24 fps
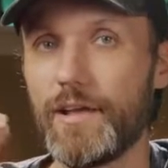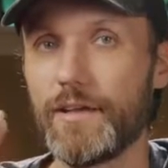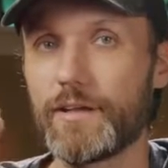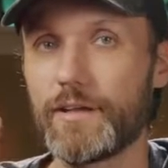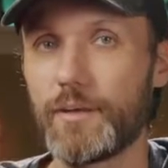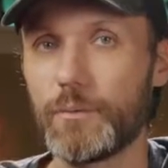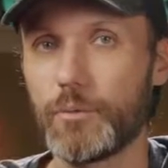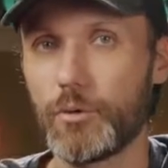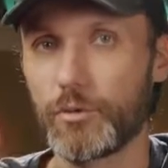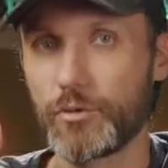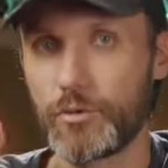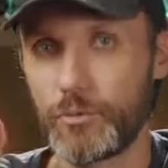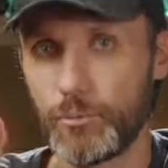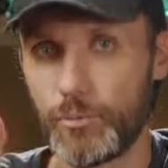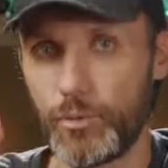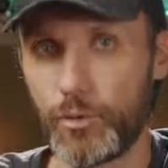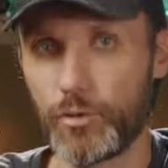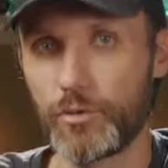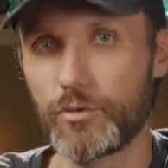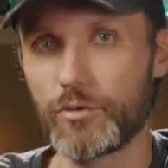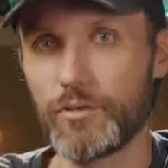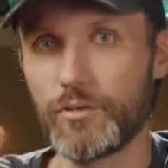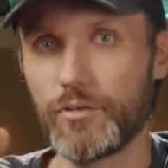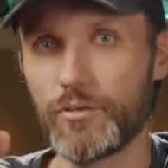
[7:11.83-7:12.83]
the most
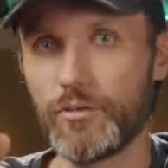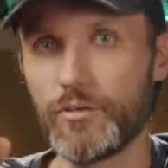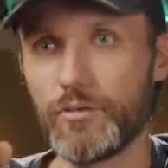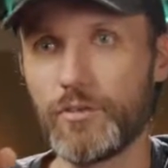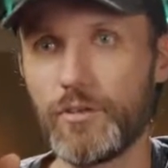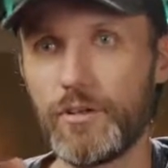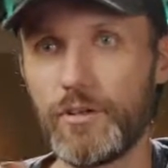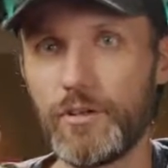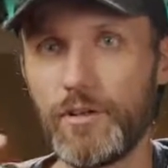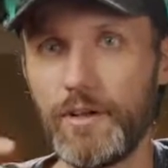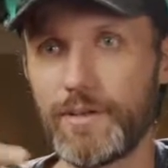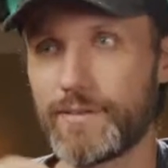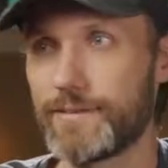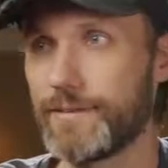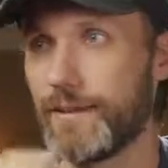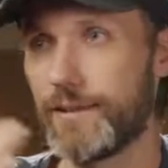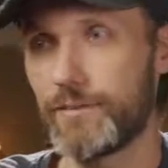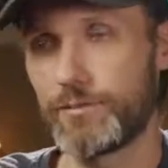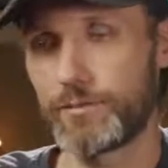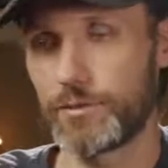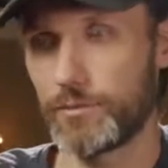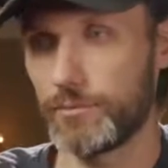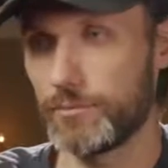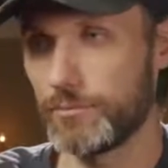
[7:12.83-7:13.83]
important,
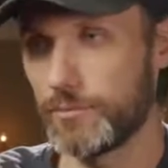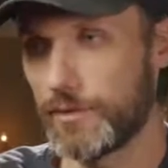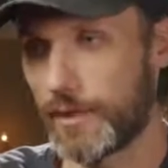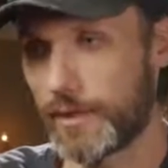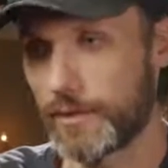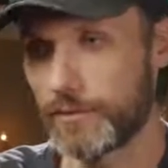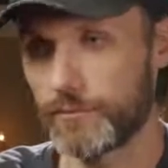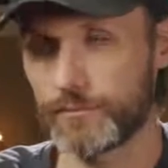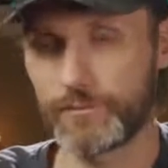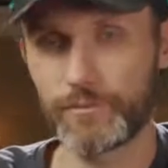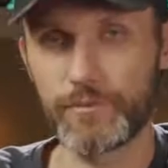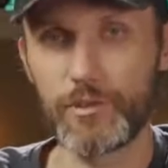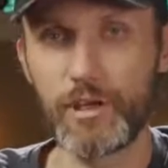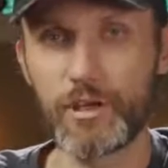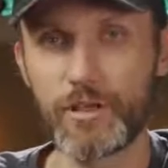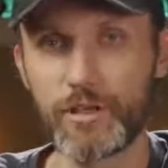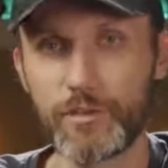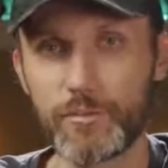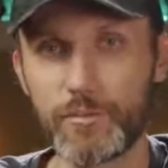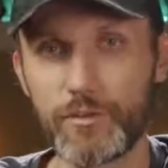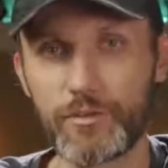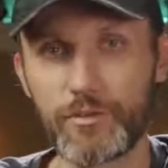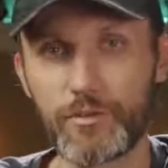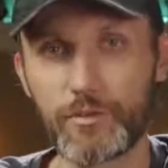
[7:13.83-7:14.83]
aside from like
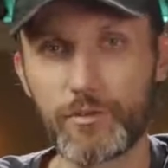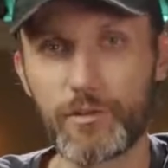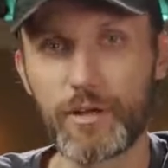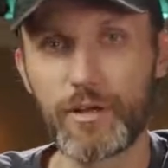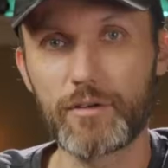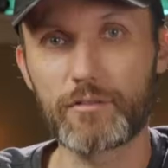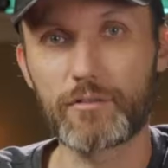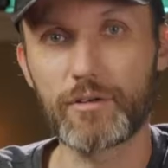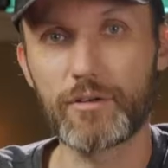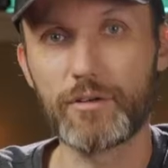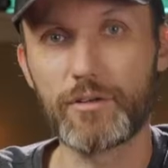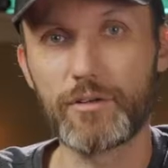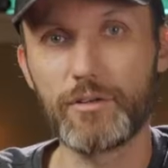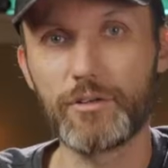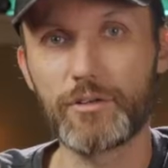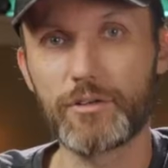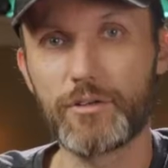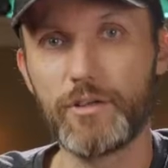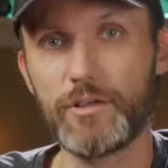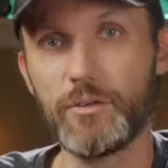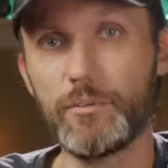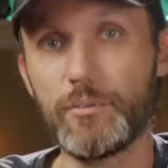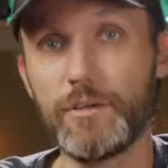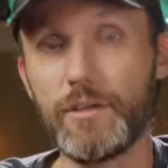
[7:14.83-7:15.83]
documents or whatever, is
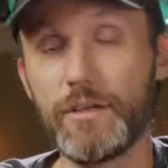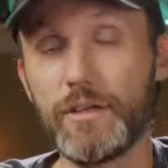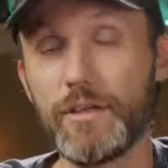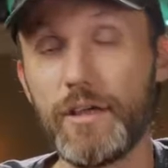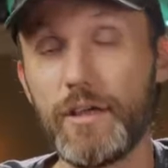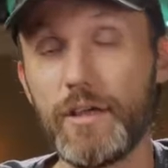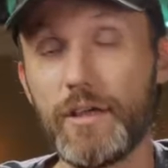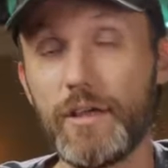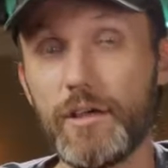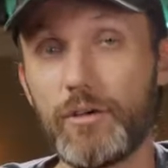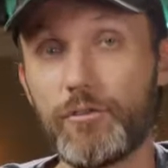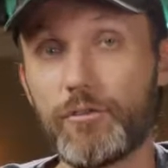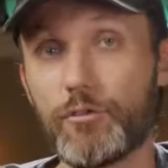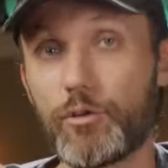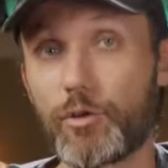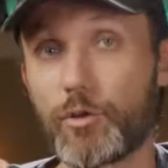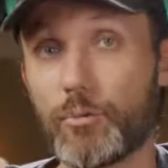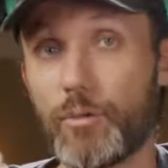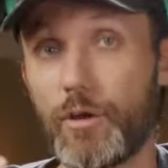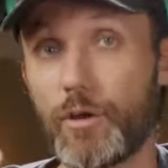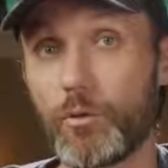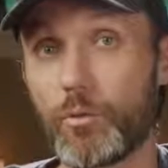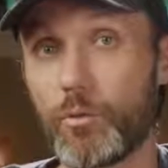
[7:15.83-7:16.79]
going to be for my